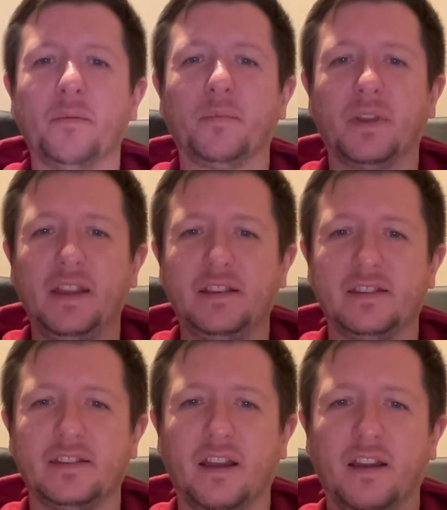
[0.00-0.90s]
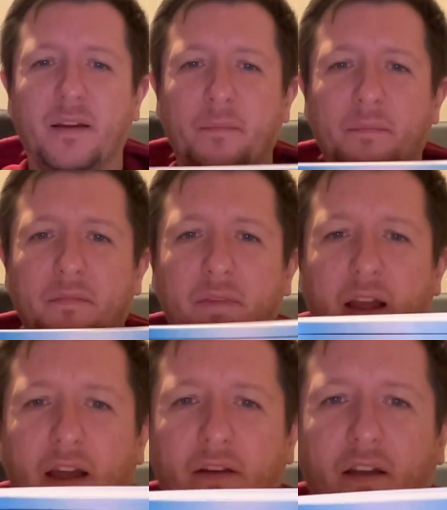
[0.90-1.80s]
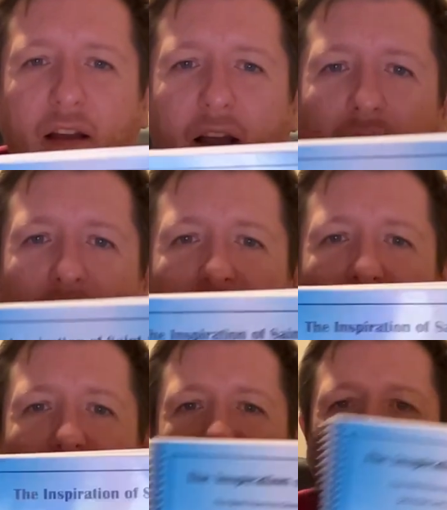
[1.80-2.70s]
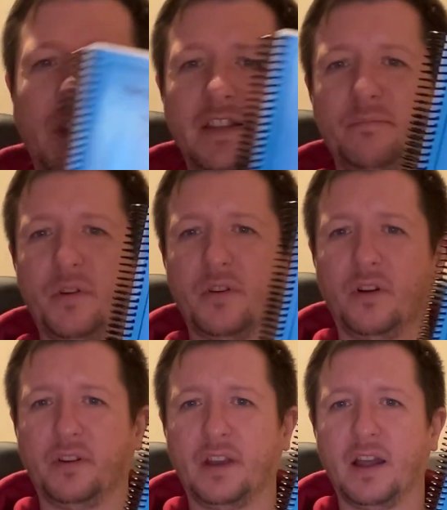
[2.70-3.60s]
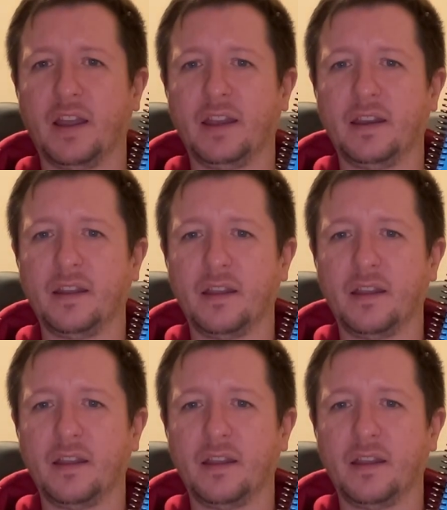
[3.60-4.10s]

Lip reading: Please have a look for this book online.